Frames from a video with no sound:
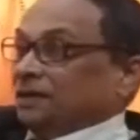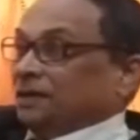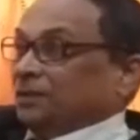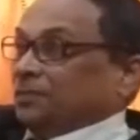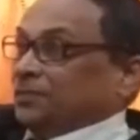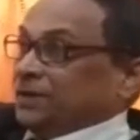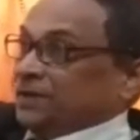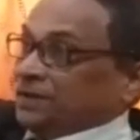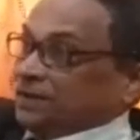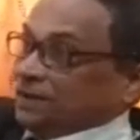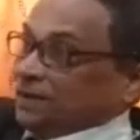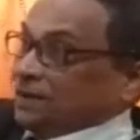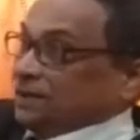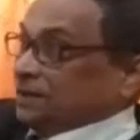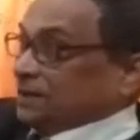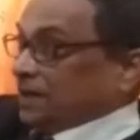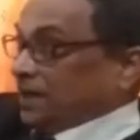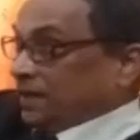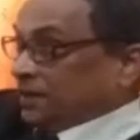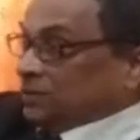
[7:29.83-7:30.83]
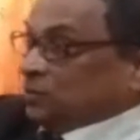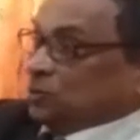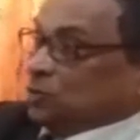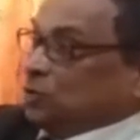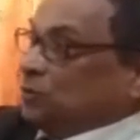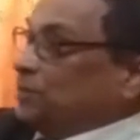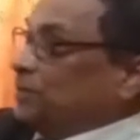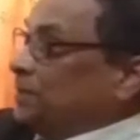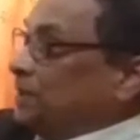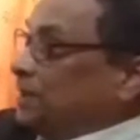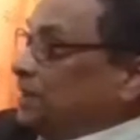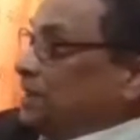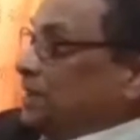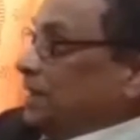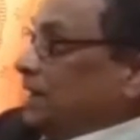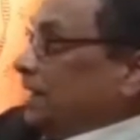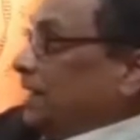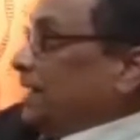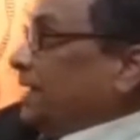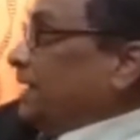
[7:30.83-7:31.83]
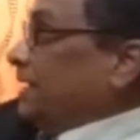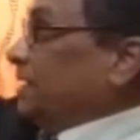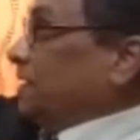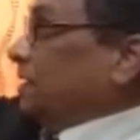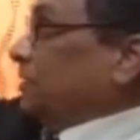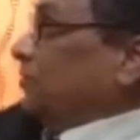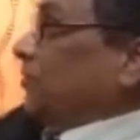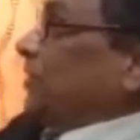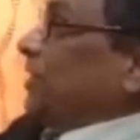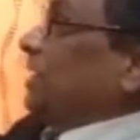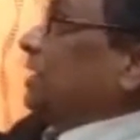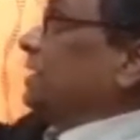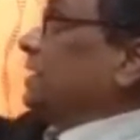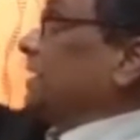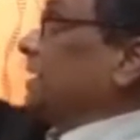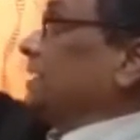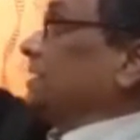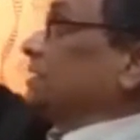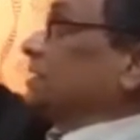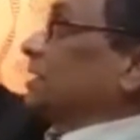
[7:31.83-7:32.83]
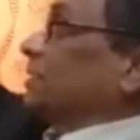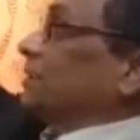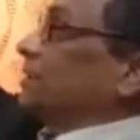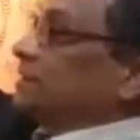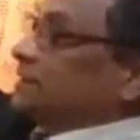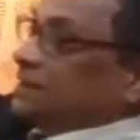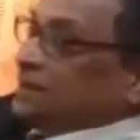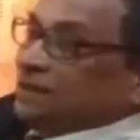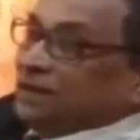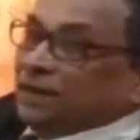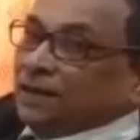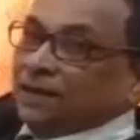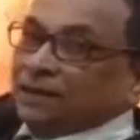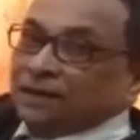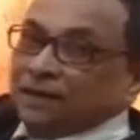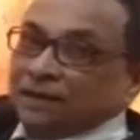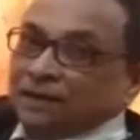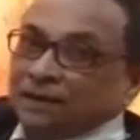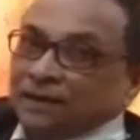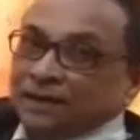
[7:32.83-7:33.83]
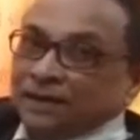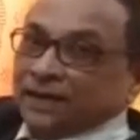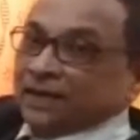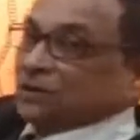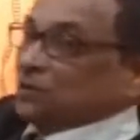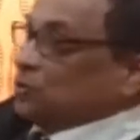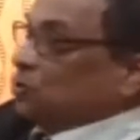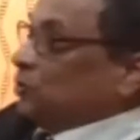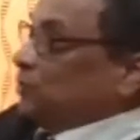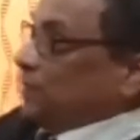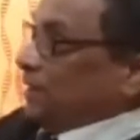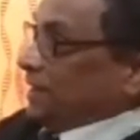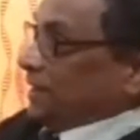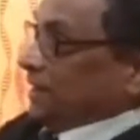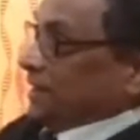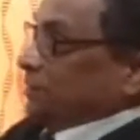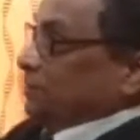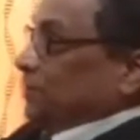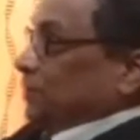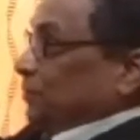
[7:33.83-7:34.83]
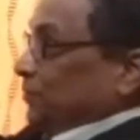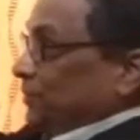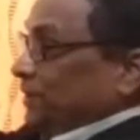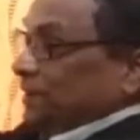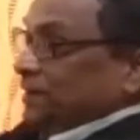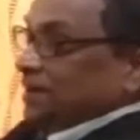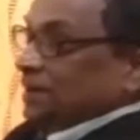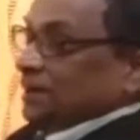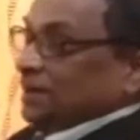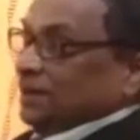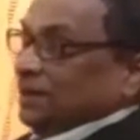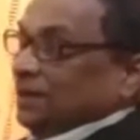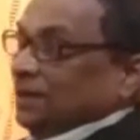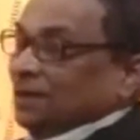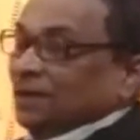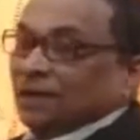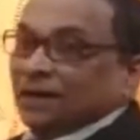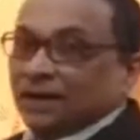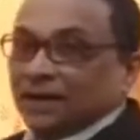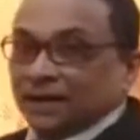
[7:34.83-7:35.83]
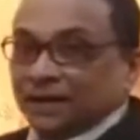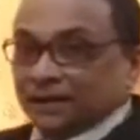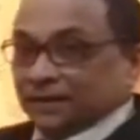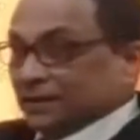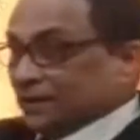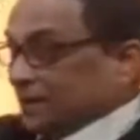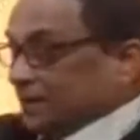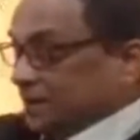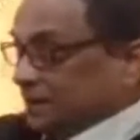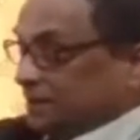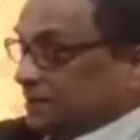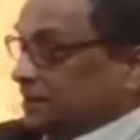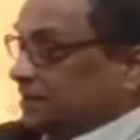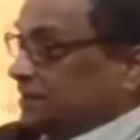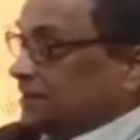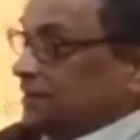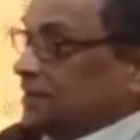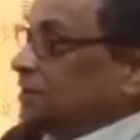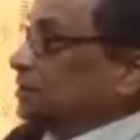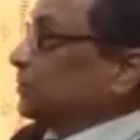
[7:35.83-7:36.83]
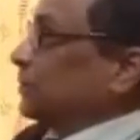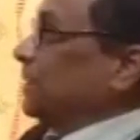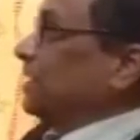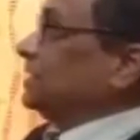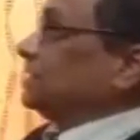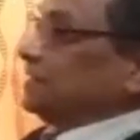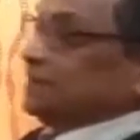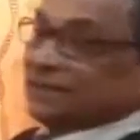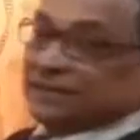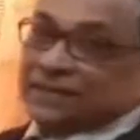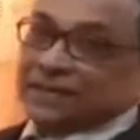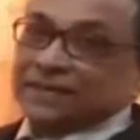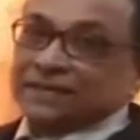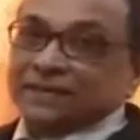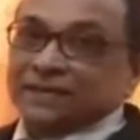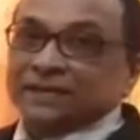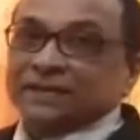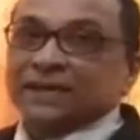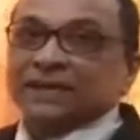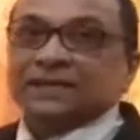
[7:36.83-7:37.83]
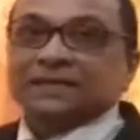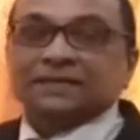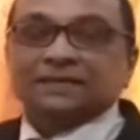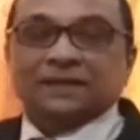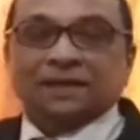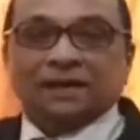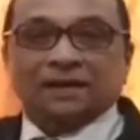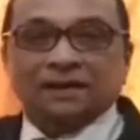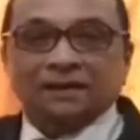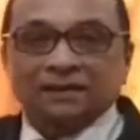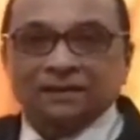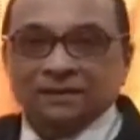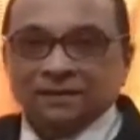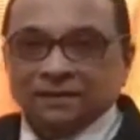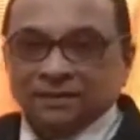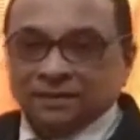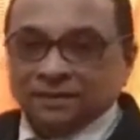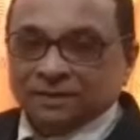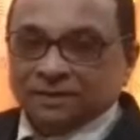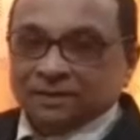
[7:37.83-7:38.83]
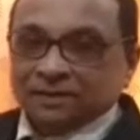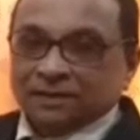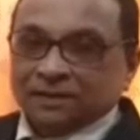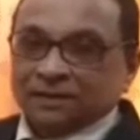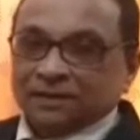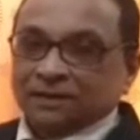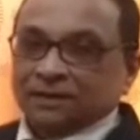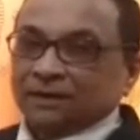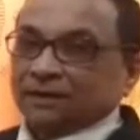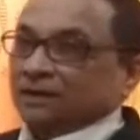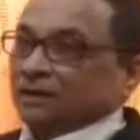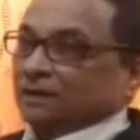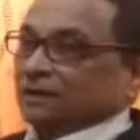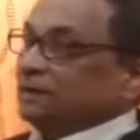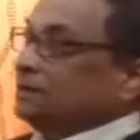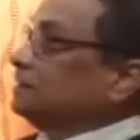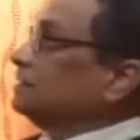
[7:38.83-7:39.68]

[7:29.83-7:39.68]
period and group and where there is 17 and 8 group and in between uh, there is space in center that is called uh,